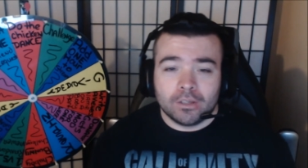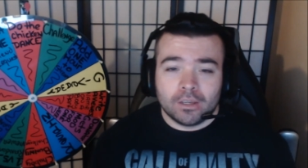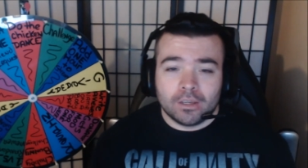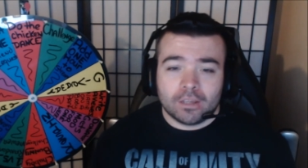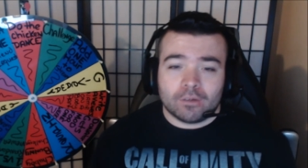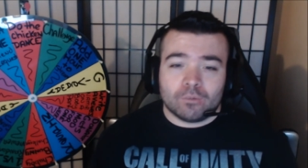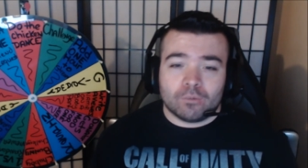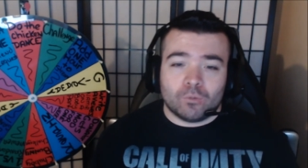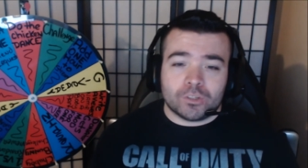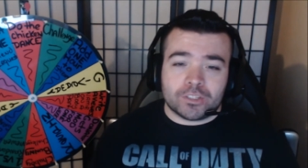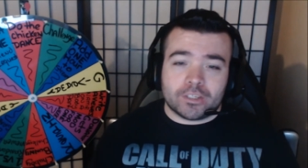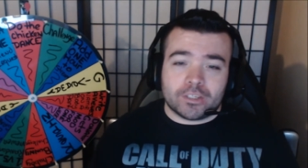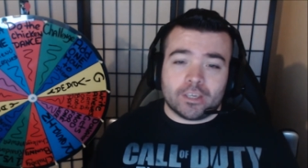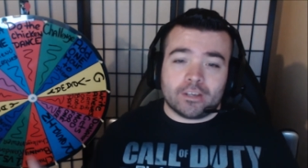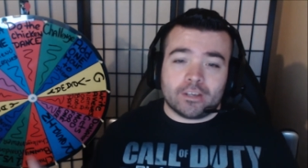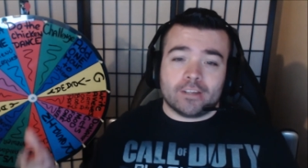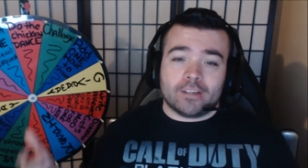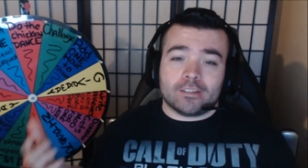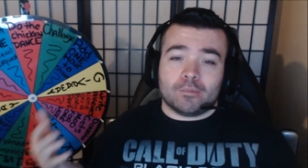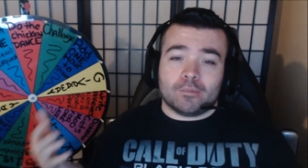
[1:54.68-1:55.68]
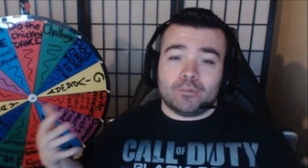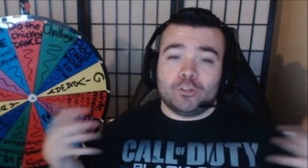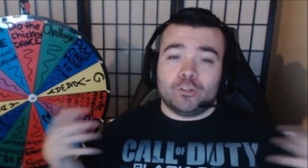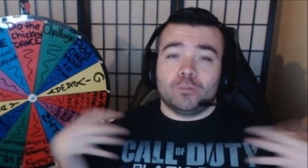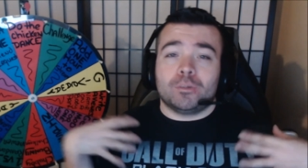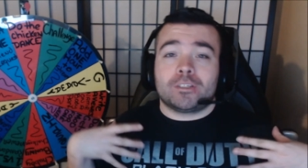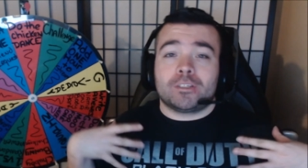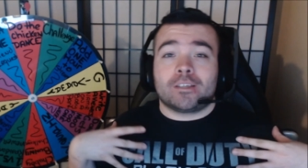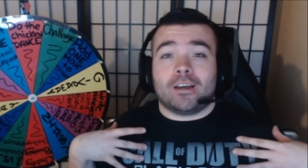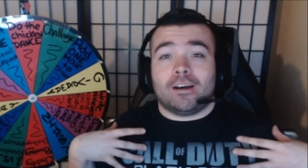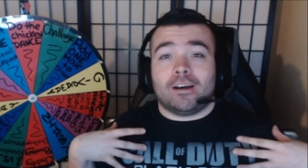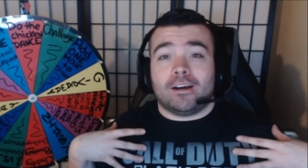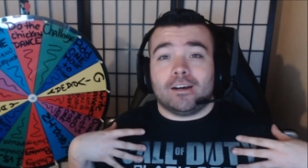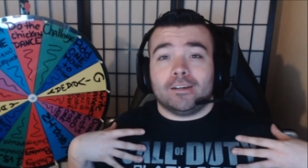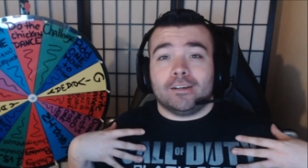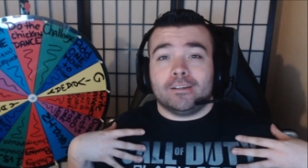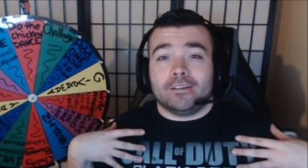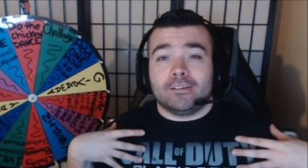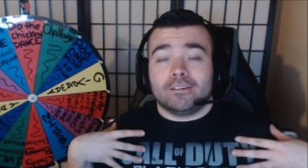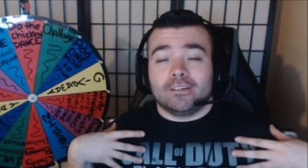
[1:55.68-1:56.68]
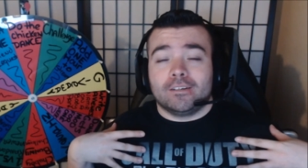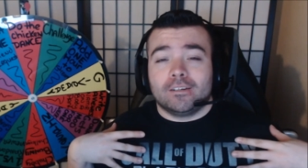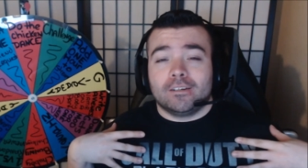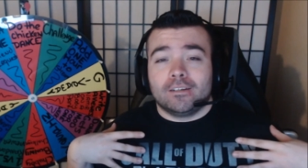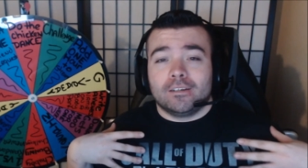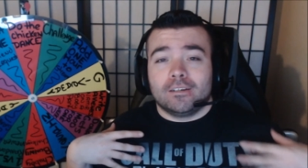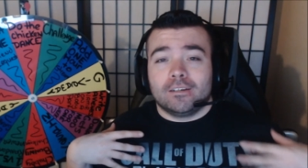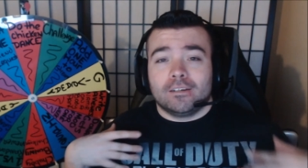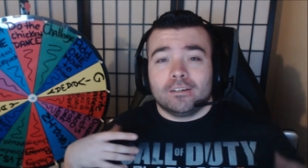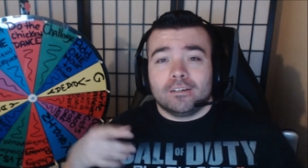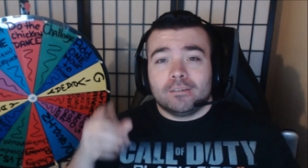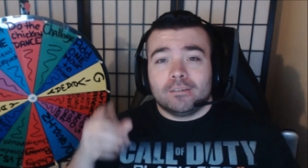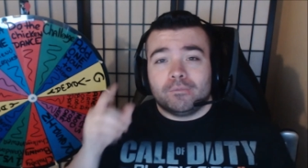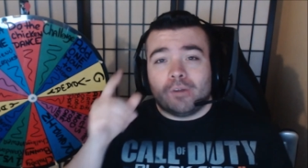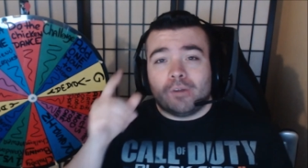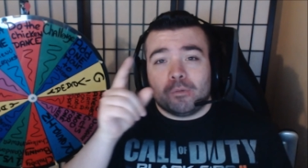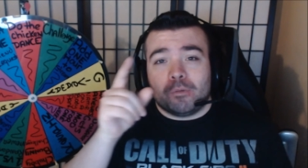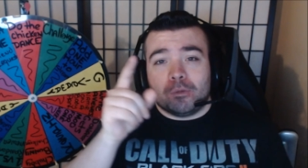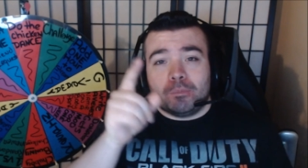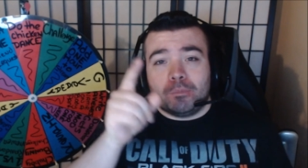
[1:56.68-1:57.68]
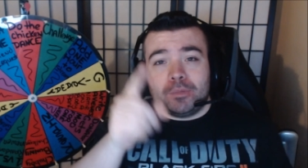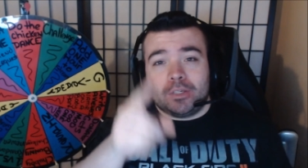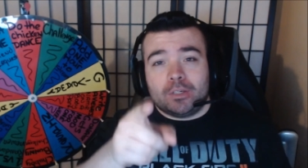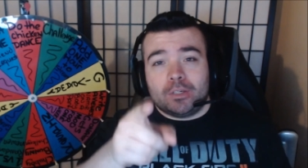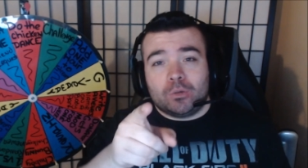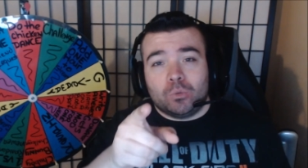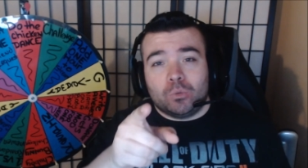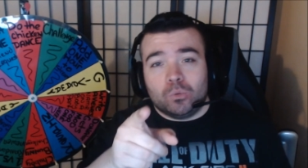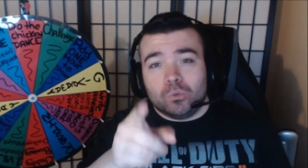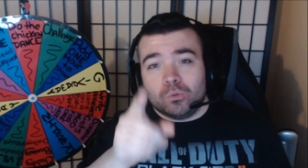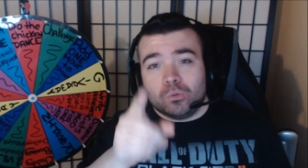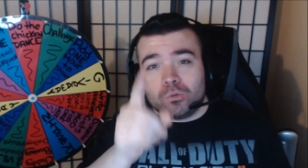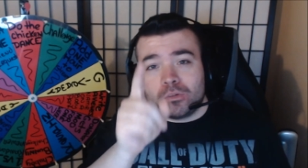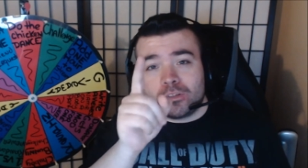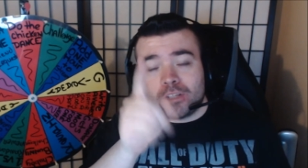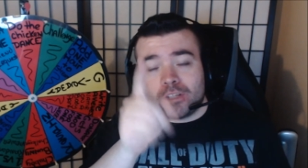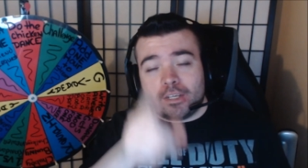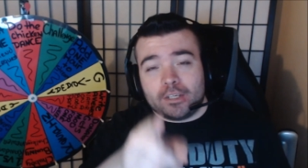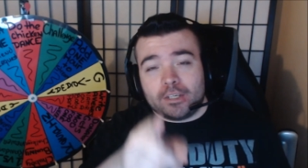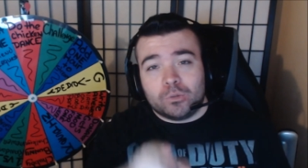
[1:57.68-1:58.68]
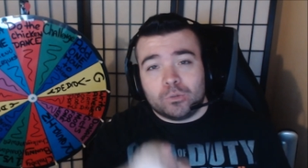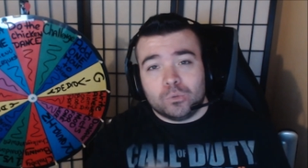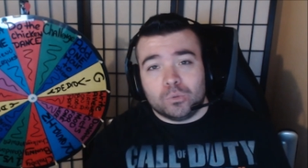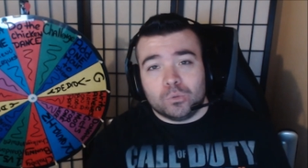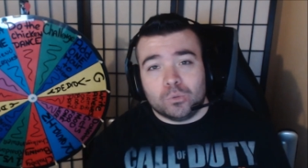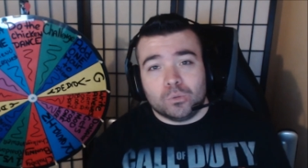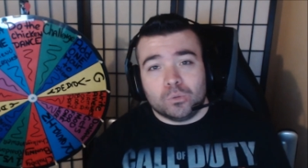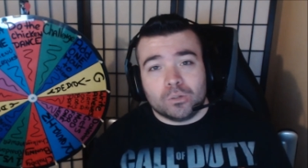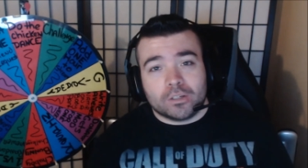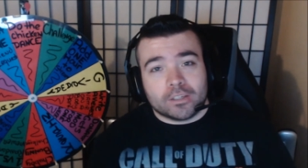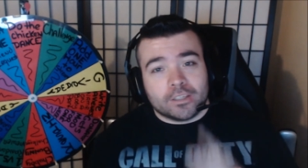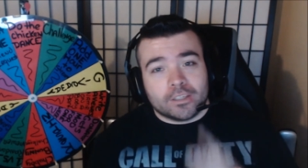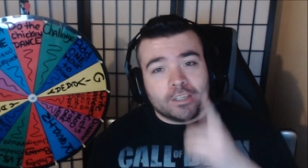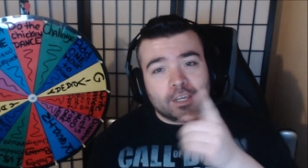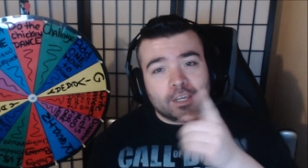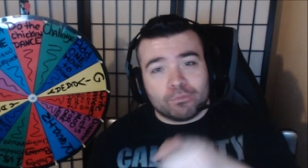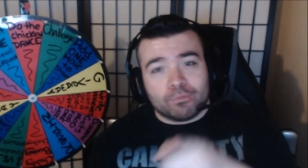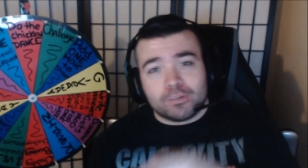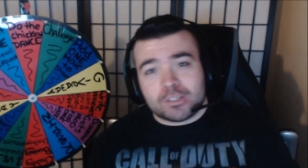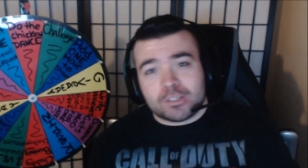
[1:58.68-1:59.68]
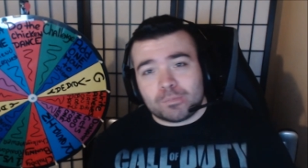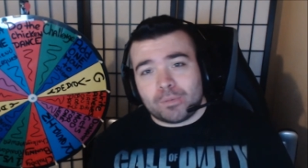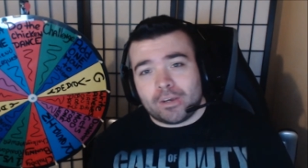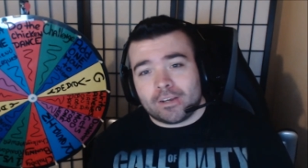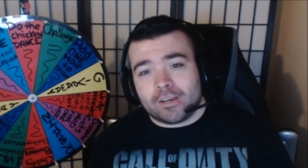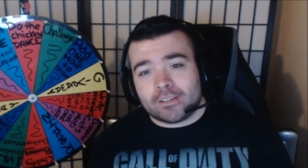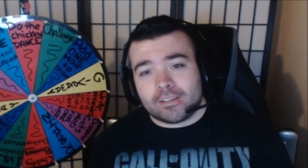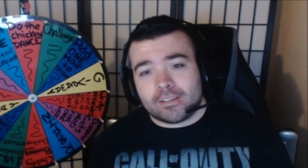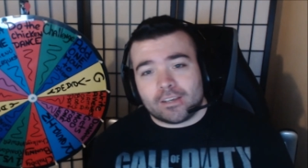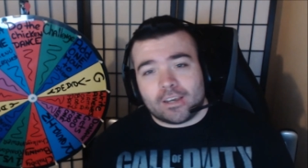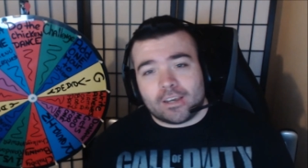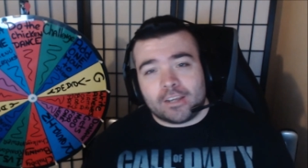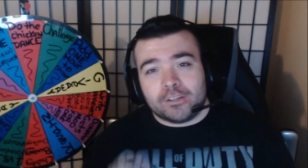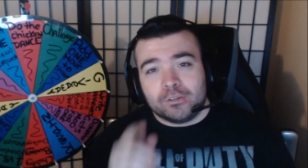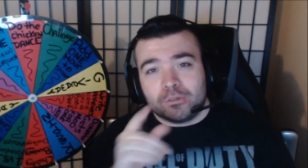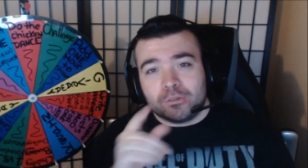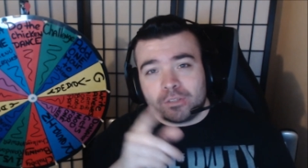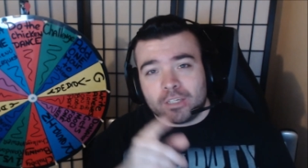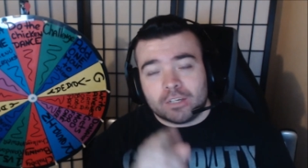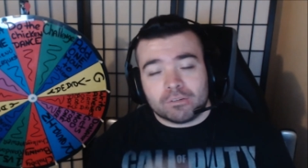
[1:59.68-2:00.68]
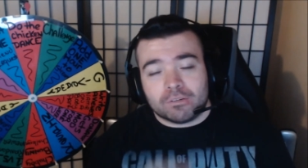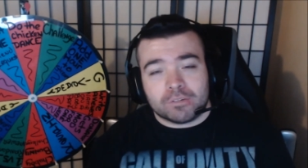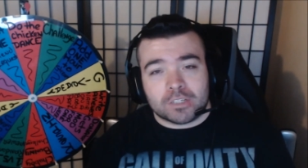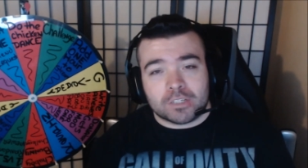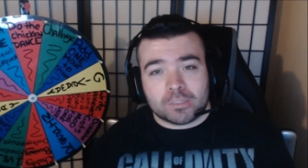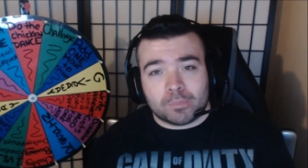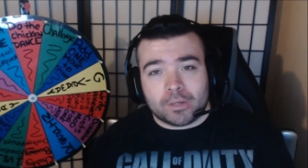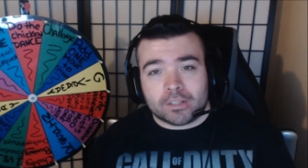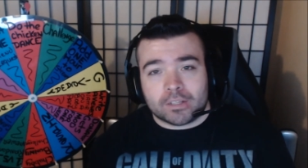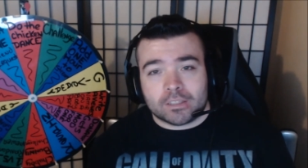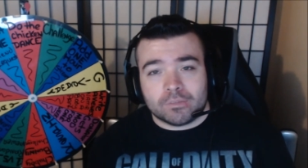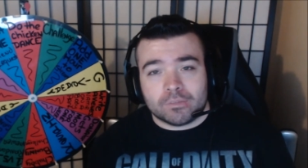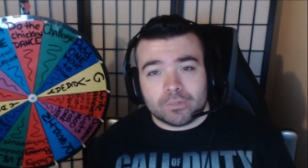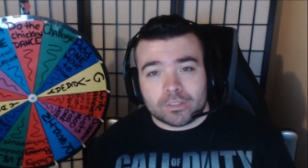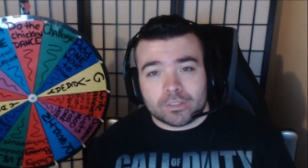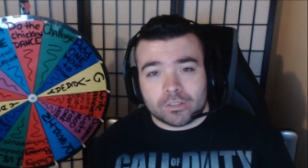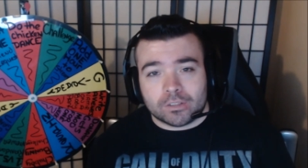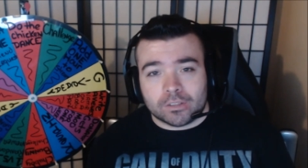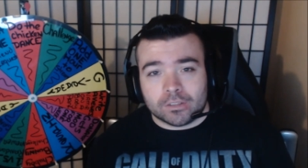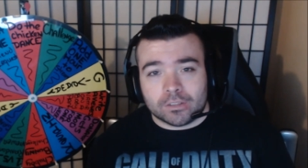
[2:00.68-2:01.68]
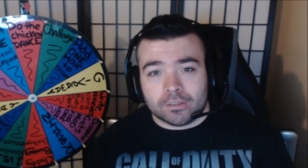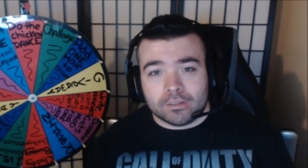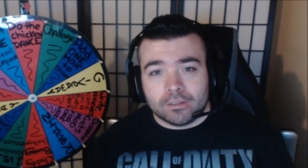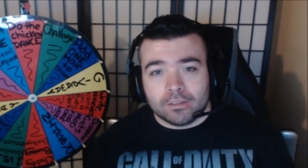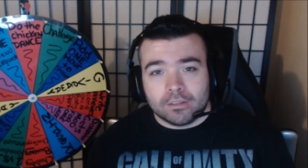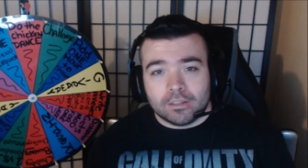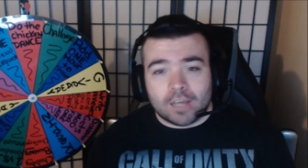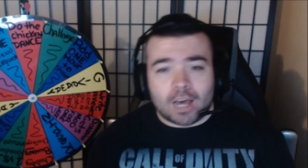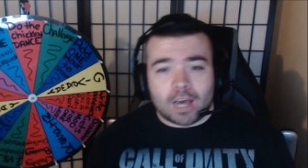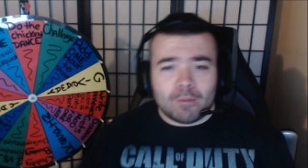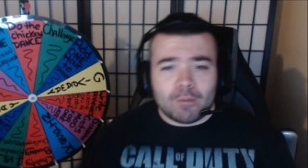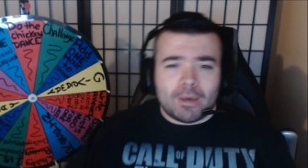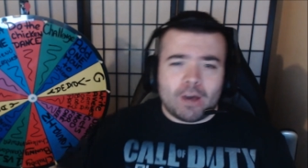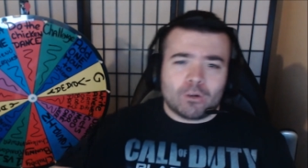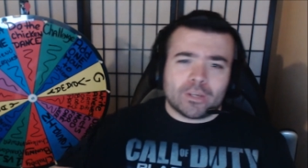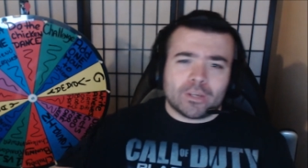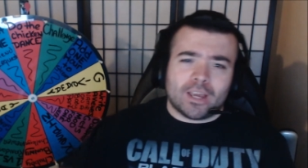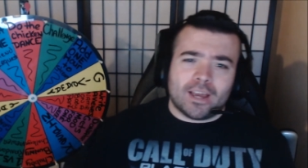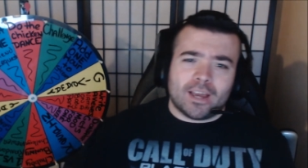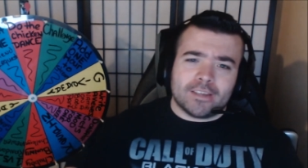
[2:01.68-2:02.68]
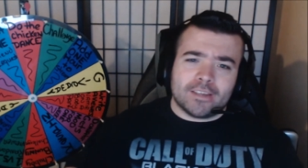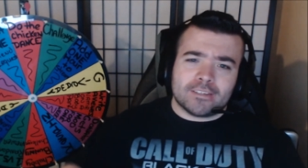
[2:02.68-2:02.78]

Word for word: Once again, guys, I'm Anubis Cod. Remember, be cool, stay cool, give respect, and you'll get respect in return. I'm out, guys.